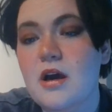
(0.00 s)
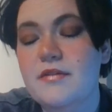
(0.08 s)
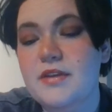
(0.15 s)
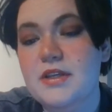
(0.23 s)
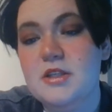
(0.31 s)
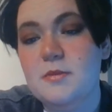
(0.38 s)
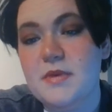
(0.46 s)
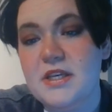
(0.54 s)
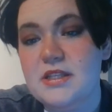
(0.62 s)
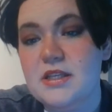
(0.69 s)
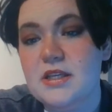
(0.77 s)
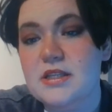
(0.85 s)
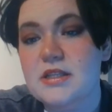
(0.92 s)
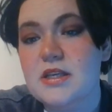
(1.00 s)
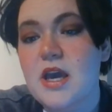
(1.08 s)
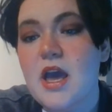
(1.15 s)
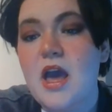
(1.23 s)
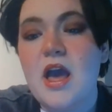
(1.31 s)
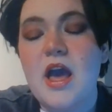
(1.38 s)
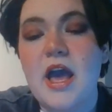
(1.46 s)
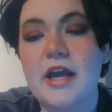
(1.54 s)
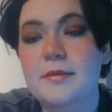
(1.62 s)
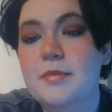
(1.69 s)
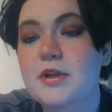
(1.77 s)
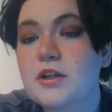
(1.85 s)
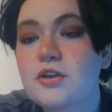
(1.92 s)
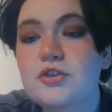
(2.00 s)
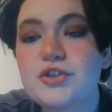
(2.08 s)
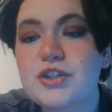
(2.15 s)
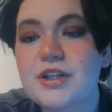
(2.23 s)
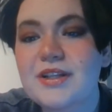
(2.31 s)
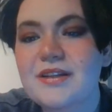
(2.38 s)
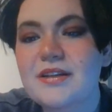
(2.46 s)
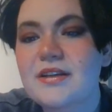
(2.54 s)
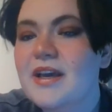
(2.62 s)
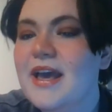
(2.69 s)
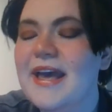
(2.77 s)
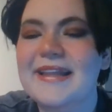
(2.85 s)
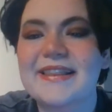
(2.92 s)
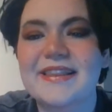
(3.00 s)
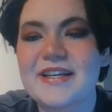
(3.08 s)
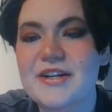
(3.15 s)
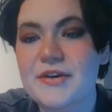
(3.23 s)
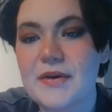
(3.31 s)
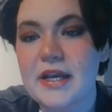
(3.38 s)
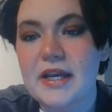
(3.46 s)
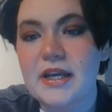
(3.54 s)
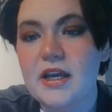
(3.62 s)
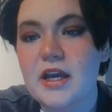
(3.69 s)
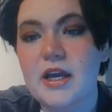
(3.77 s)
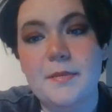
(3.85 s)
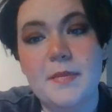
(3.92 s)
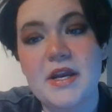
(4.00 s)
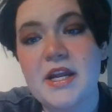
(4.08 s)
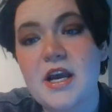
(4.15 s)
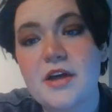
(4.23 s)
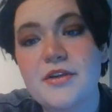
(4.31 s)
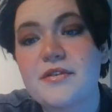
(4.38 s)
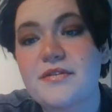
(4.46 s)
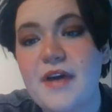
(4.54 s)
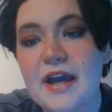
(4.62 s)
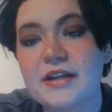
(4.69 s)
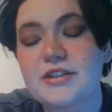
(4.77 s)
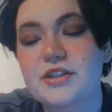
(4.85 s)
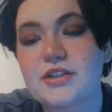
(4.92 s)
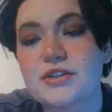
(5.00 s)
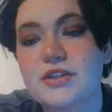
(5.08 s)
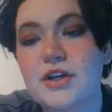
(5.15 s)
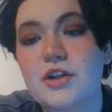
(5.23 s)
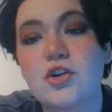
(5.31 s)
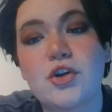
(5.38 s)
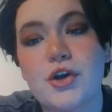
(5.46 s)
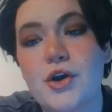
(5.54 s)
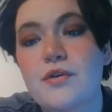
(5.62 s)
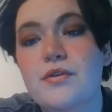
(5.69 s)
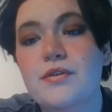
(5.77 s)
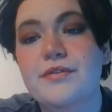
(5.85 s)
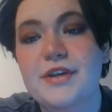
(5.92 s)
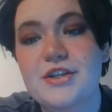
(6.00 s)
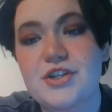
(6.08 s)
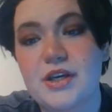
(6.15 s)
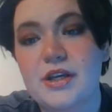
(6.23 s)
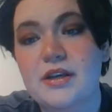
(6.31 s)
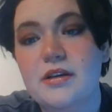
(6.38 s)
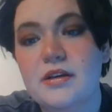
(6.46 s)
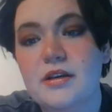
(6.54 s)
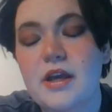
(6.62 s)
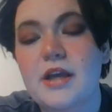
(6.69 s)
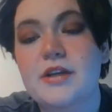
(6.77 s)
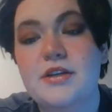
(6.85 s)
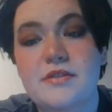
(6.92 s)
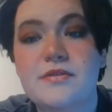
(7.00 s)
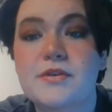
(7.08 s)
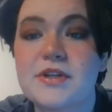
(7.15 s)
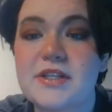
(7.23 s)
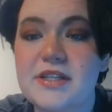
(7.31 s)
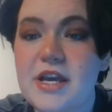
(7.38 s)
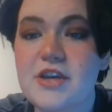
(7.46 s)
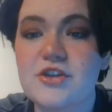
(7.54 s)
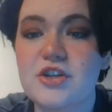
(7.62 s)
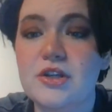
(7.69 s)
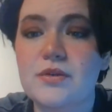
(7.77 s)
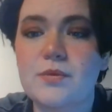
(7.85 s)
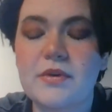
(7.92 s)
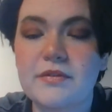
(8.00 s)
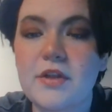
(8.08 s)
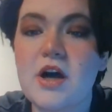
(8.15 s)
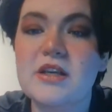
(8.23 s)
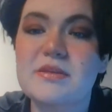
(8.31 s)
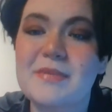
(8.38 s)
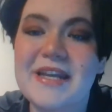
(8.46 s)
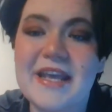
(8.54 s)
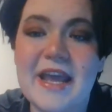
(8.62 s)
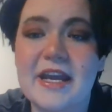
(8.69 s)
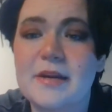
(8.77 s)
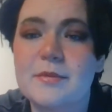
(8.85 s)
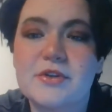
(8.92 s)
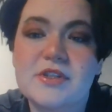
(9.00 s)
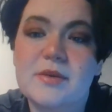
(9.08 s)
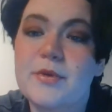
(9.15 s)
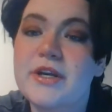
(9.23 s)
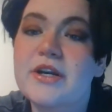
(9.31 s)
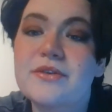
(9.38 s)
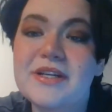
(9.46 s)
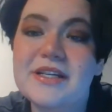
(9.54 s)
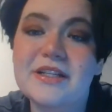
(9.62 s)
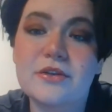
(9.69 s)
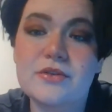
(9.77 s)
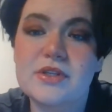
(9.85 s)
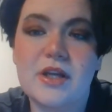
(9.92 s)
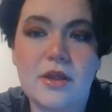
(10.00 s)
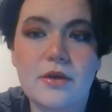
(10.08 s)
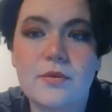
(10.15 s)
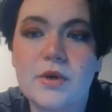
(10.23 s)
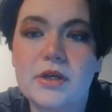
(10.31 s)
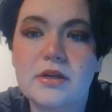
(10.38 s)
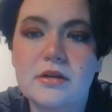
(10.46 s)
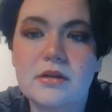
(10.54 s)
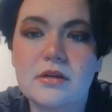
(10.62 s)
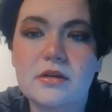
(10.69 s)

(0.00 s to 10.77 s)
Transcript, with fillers: of these species, and pollution and littering and many other factors, including overfishing and deforestation, we've lost many animals and we don't need to lose another one.